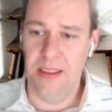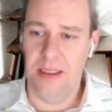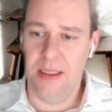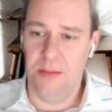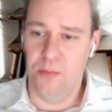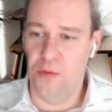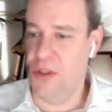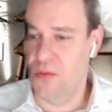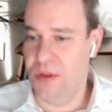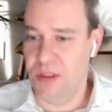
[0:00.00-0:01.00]

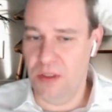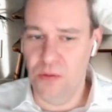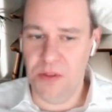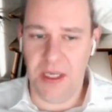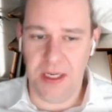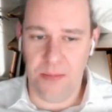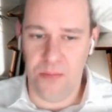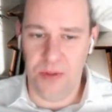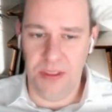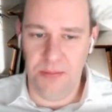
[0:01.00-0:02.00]
which with the new setup
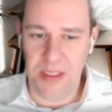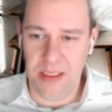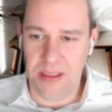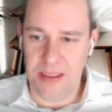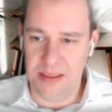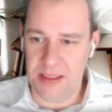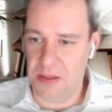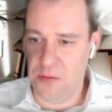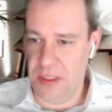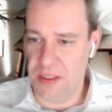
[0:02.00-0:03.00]
will immediately
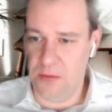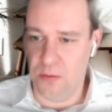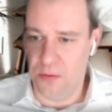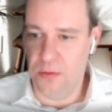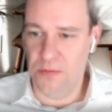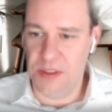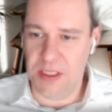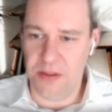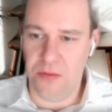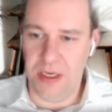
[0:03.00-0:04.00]
saturate or
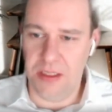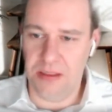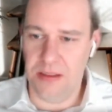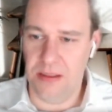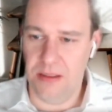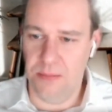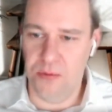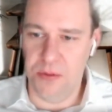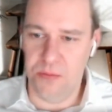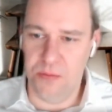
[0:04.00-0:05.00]
oversaturate the
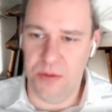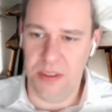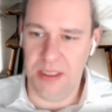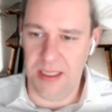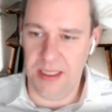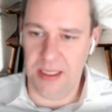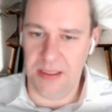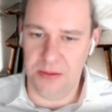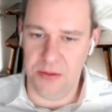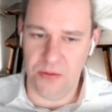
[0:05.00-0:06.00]
pools we're
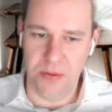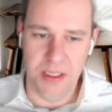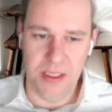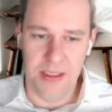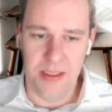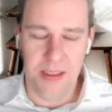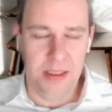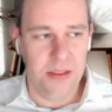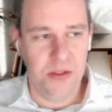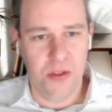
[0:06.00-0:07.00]
delegating to.
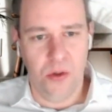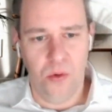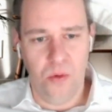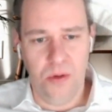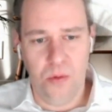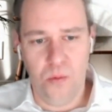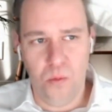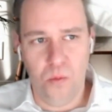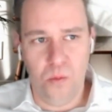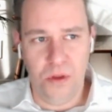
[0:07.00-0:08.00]
So
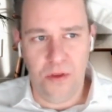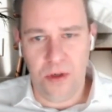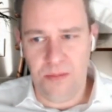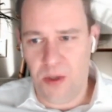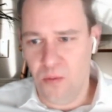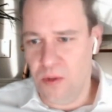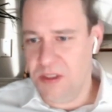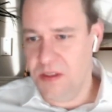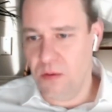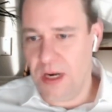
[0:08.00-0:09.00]
we thought about what's
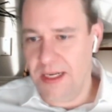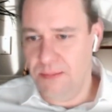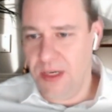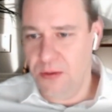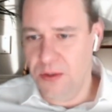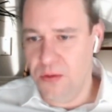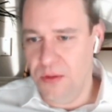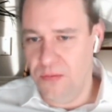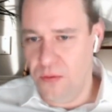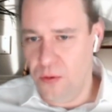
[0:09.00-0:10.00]
the right amount going
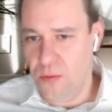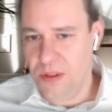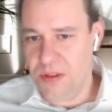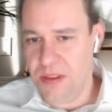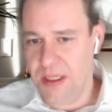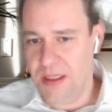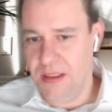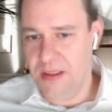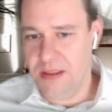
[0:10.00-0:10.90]
forward, and